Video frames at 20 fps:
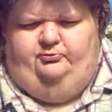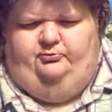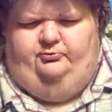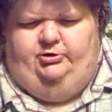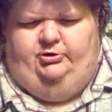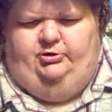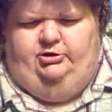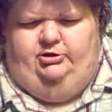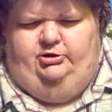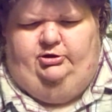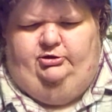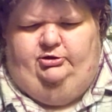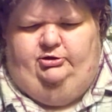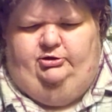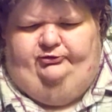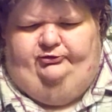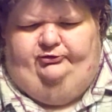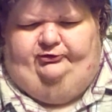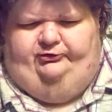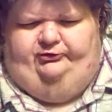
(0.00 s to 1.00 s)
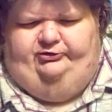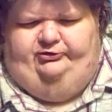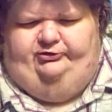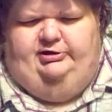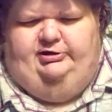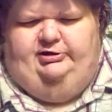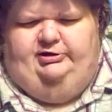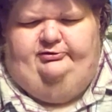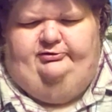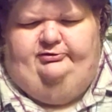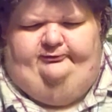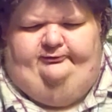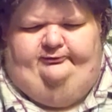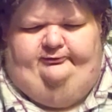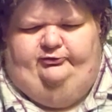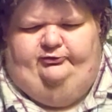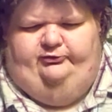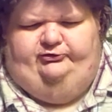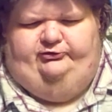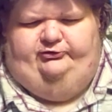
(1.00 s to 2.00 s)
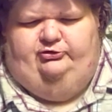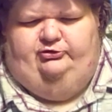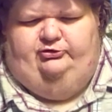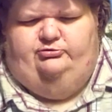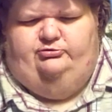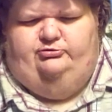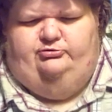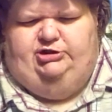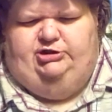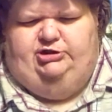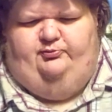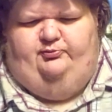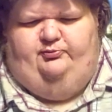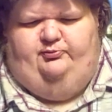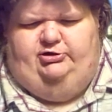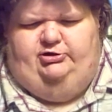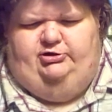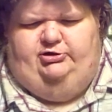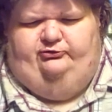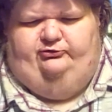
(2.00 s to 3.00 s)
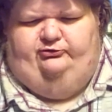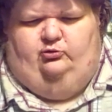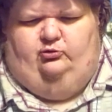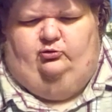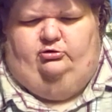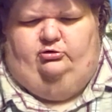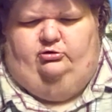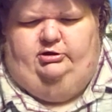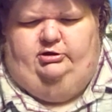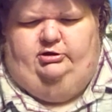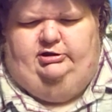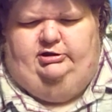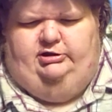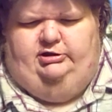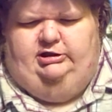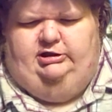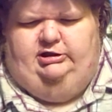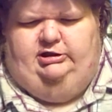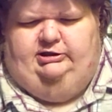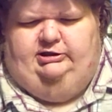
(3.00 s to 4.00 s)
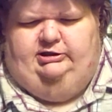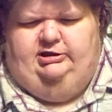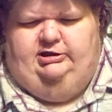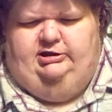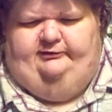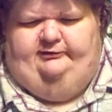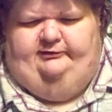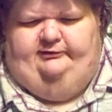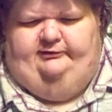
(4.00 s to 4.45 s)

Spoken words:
Since the end of the First Sino-Japanese War in 1895,